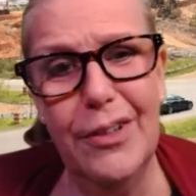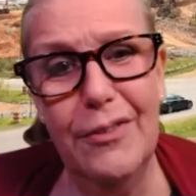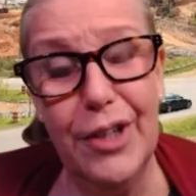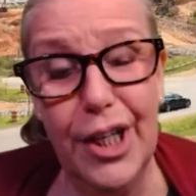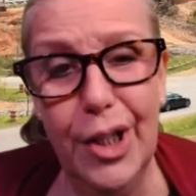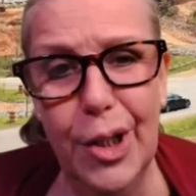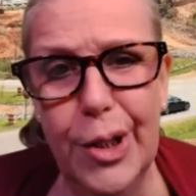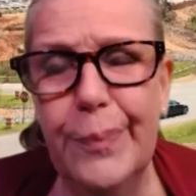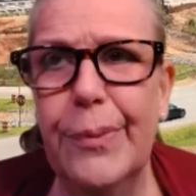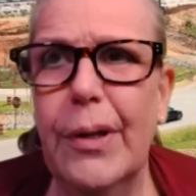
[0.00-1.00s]
of a
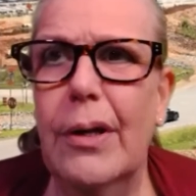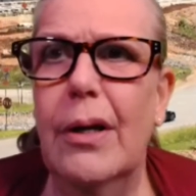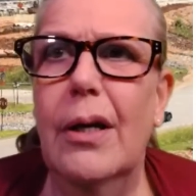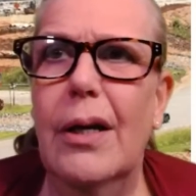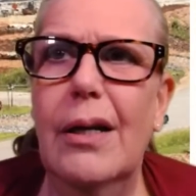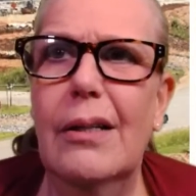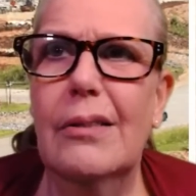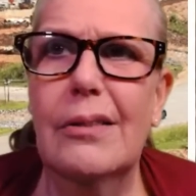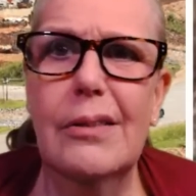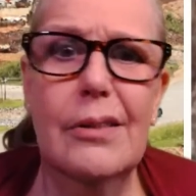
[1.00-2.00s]
killer is